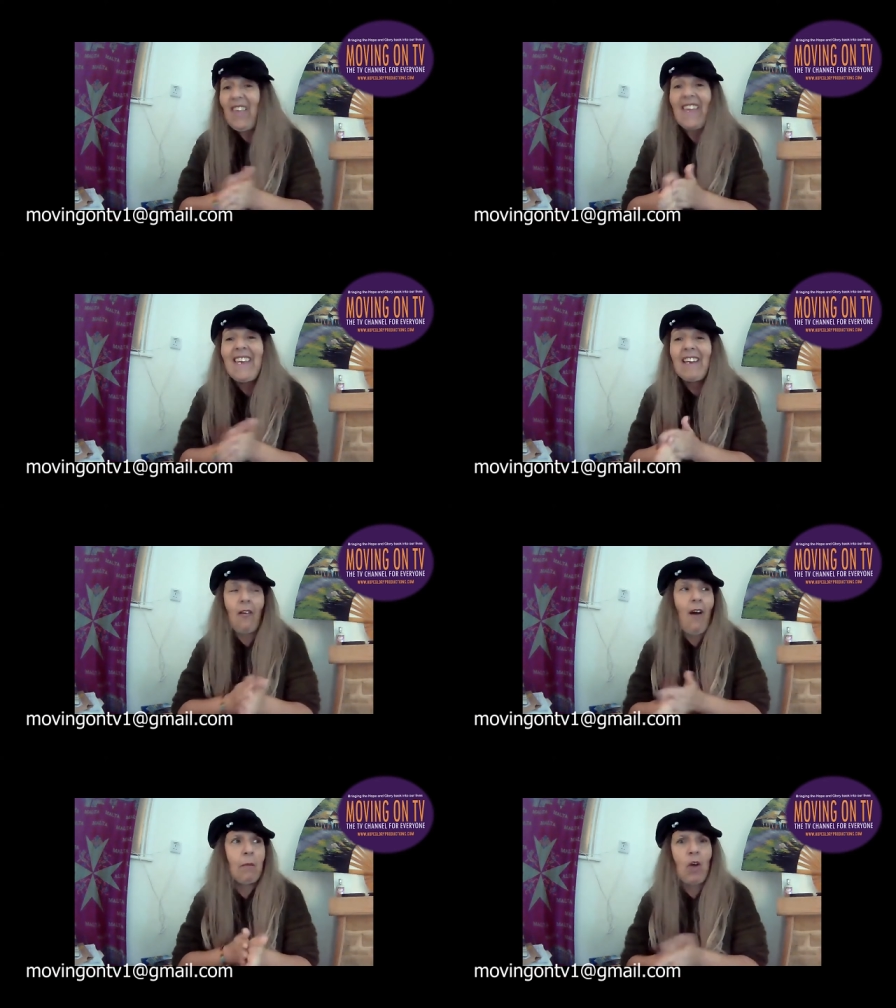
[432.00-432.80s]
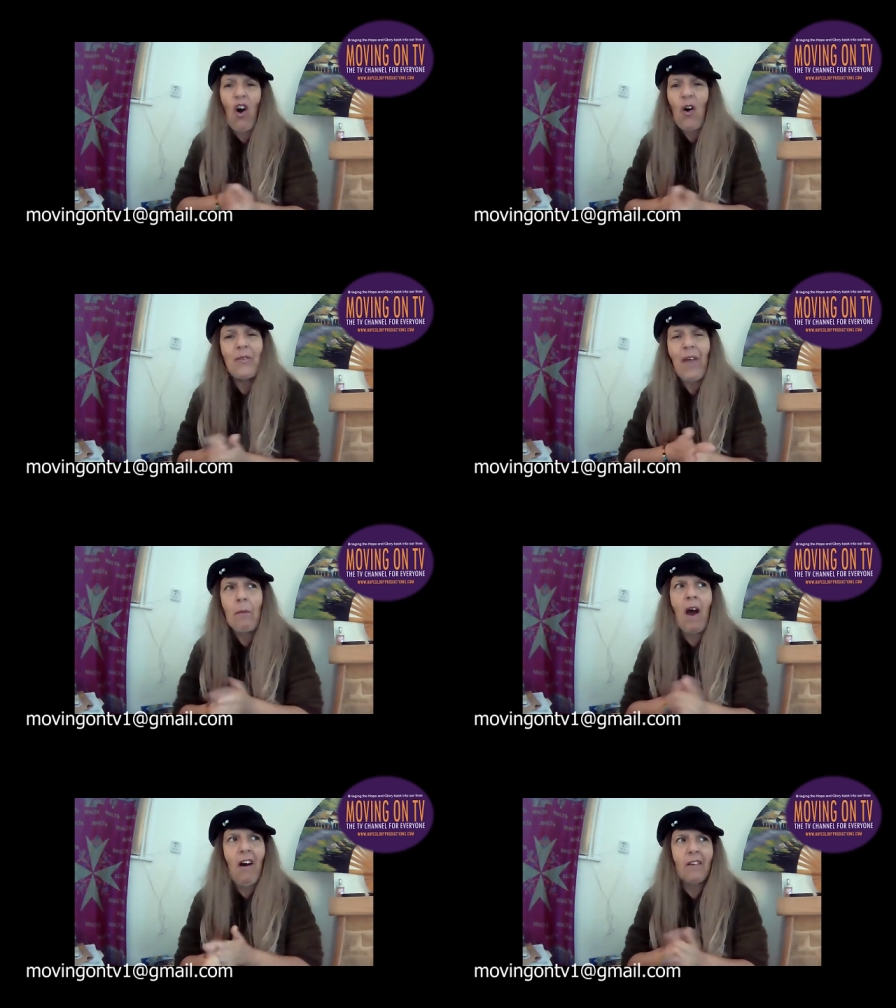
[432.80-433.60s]
The ego, I'm cold,
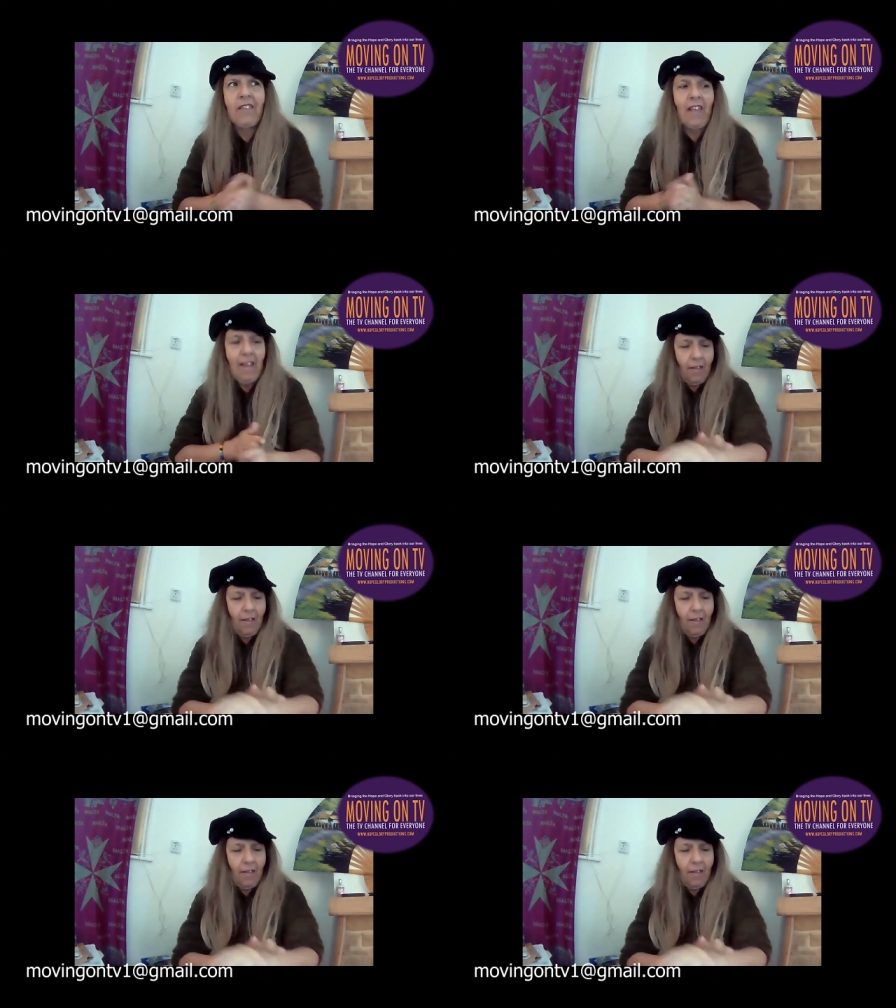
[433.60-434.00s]
I'm hot.